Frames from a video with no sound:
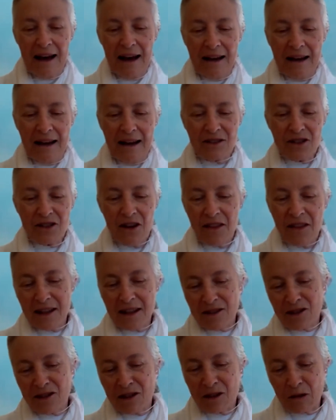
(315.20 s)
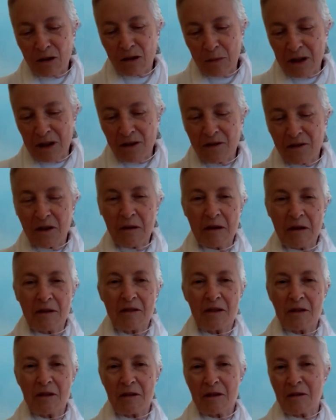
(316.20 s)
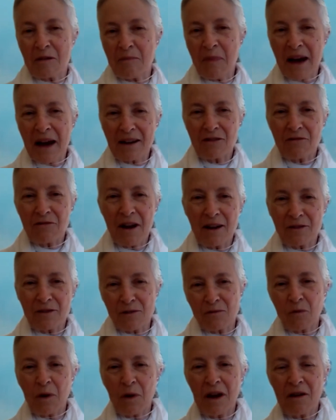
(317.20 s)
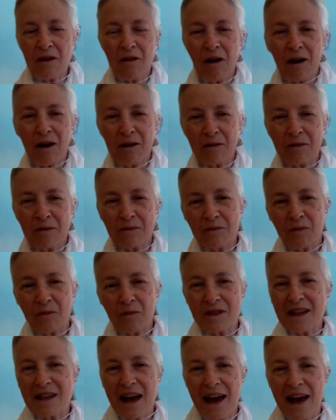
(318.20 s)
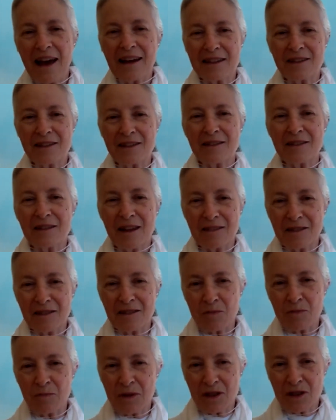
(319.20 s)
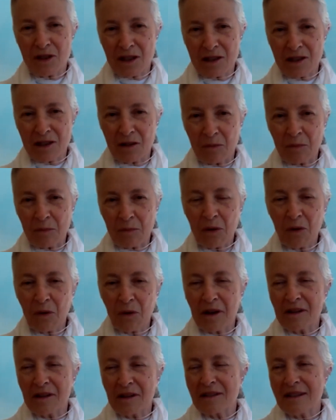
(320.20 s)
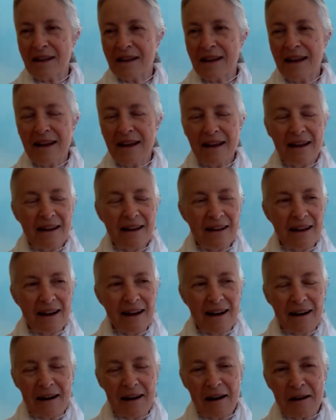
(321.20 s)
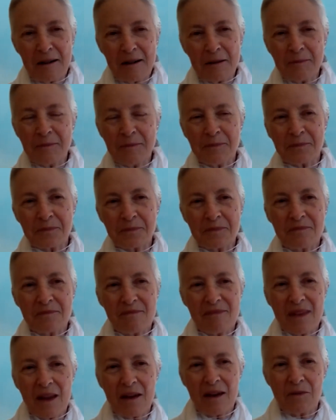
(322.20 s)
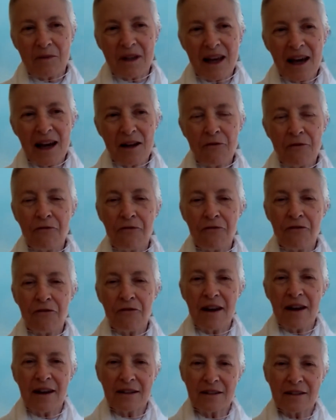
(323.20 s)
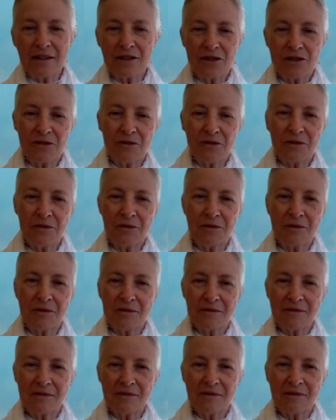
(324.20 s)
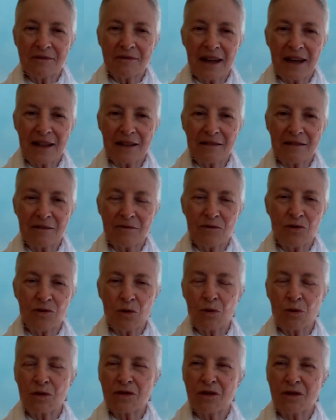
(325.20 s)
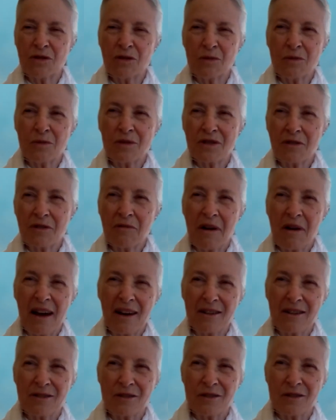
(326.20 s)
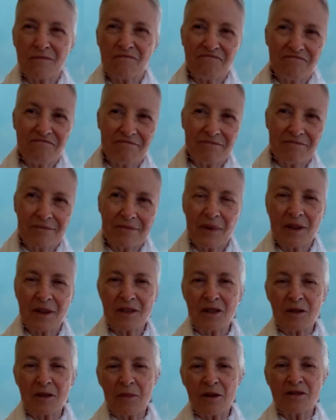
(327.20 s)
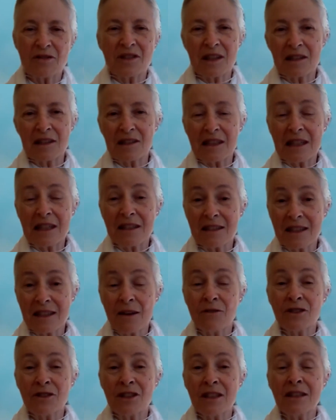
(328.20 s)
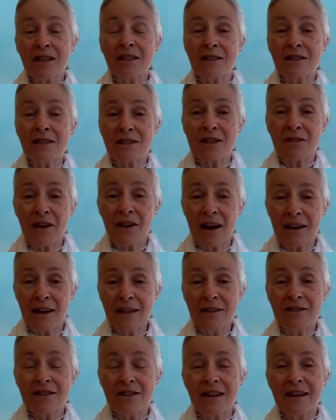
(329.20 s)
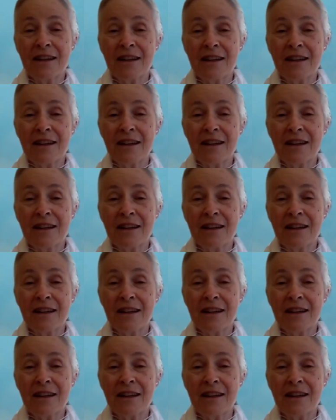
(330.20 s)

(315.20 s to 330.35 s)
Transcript: And so that's a little bit of the background of where I was at this particular point. We had a friend who had a daughter who was around, I suppose, 16, 17 years of age.